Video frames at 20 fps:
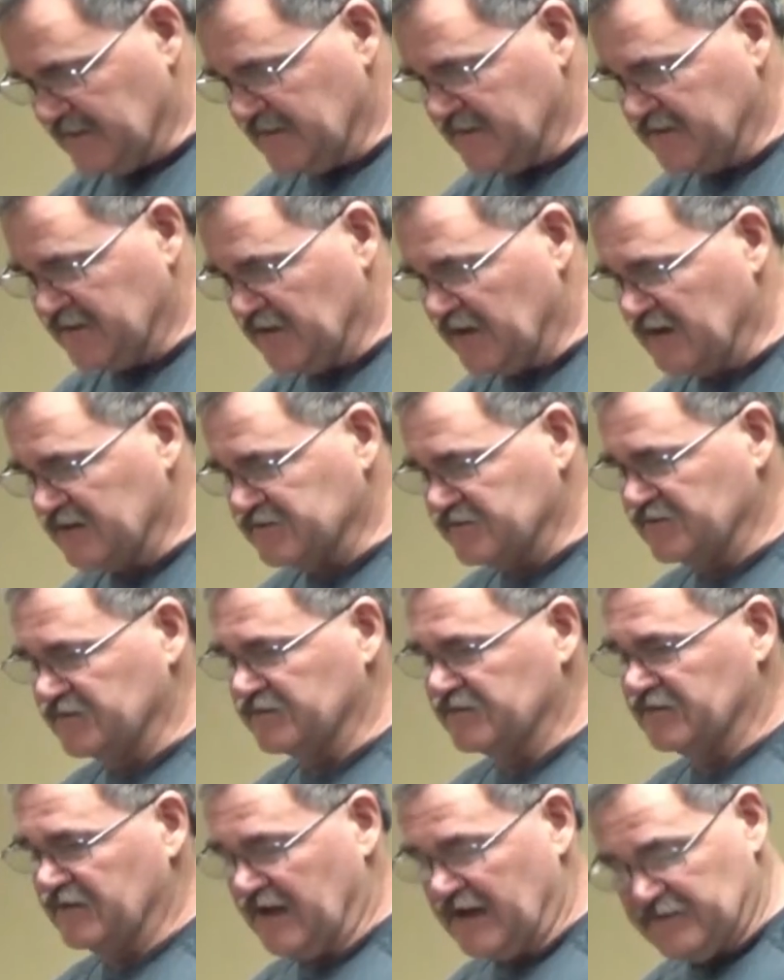the
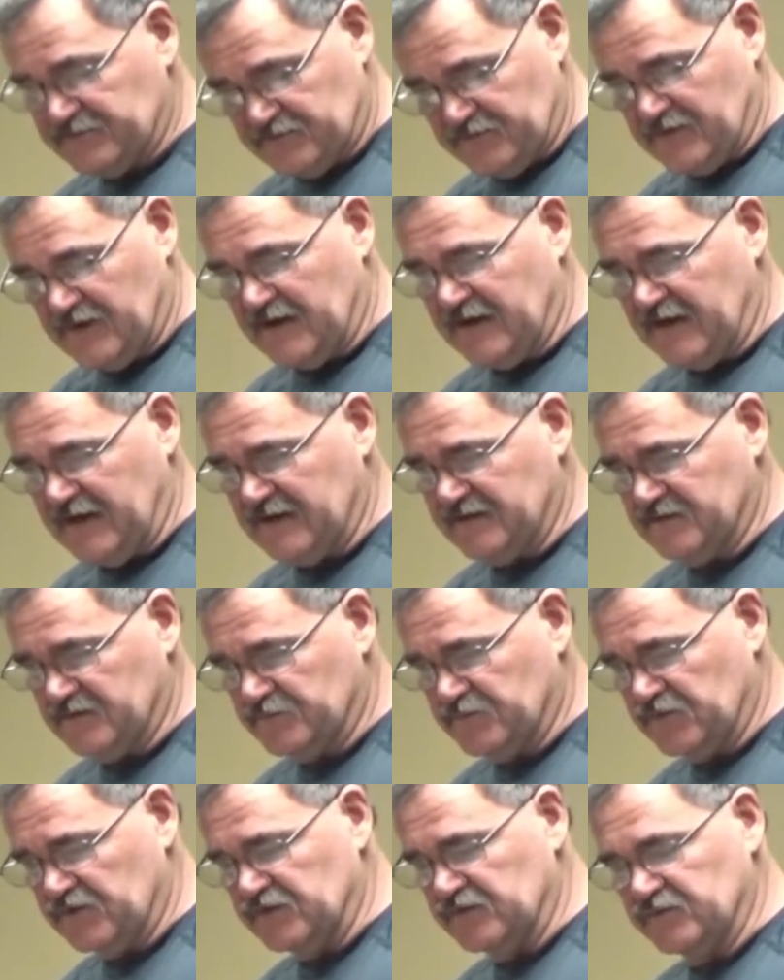doctor, after I'd had the
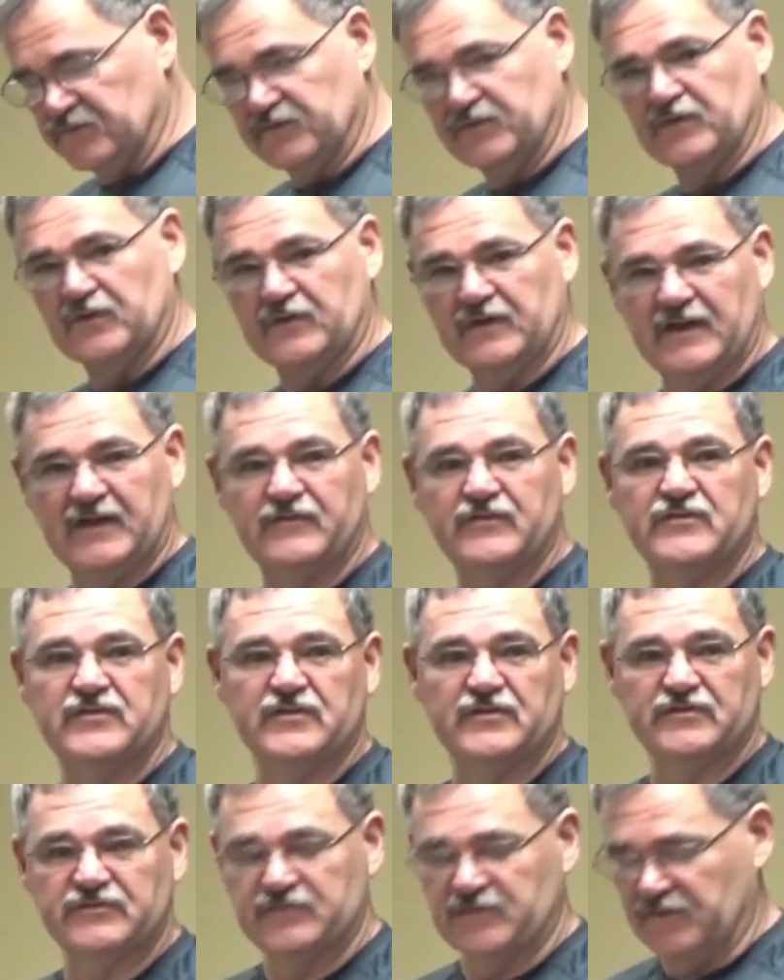balloon 11
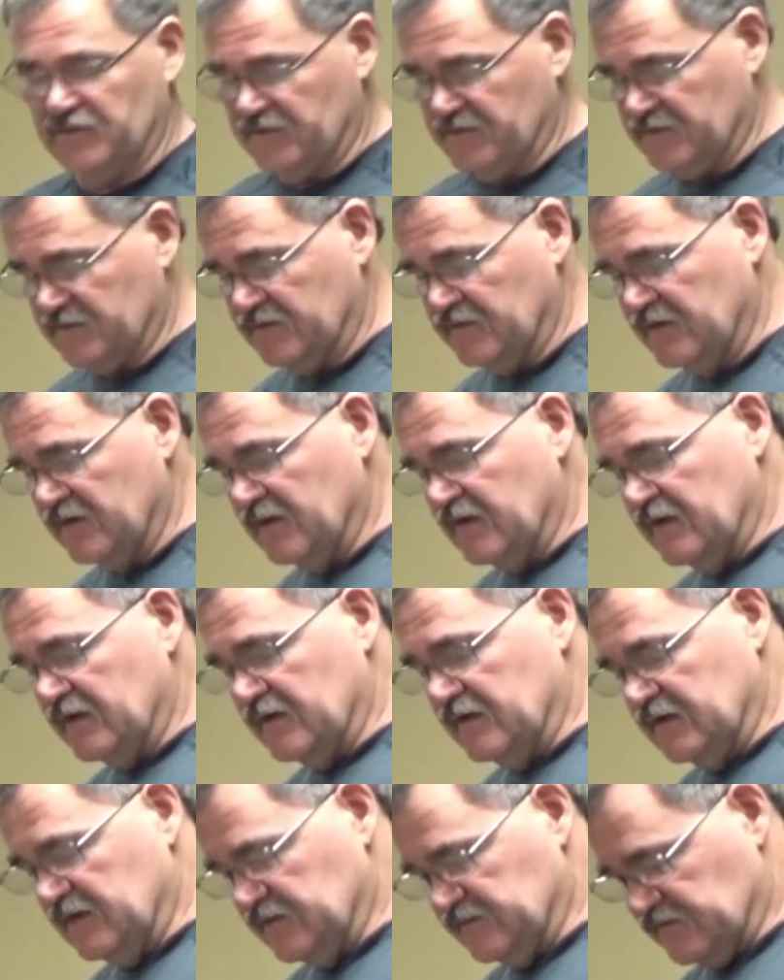years earlier,
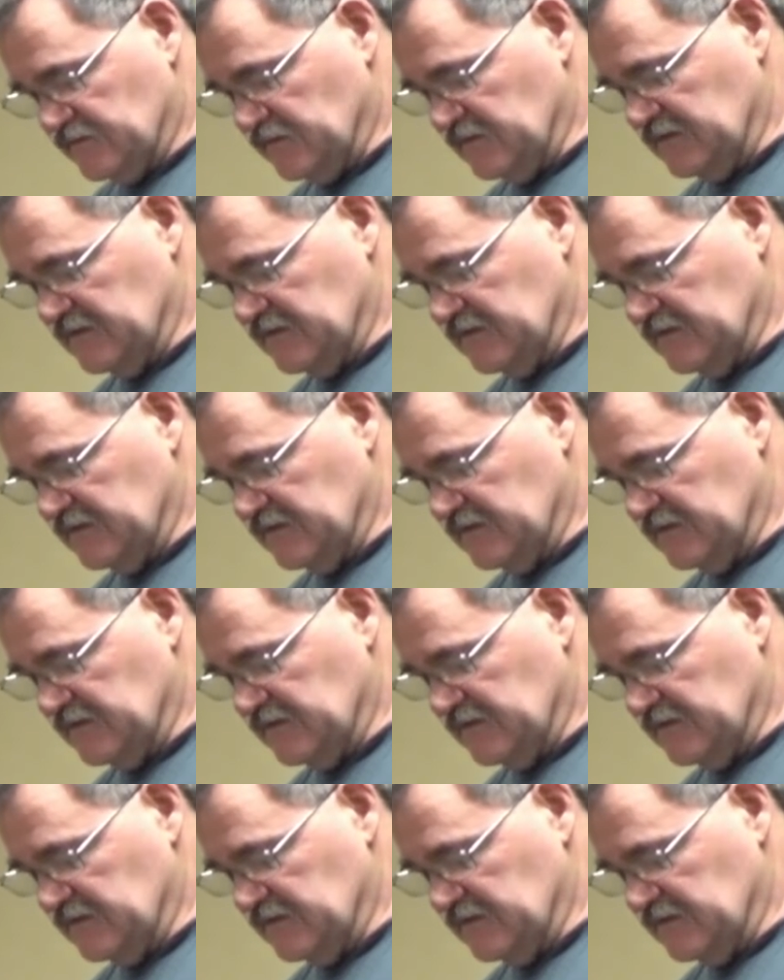it was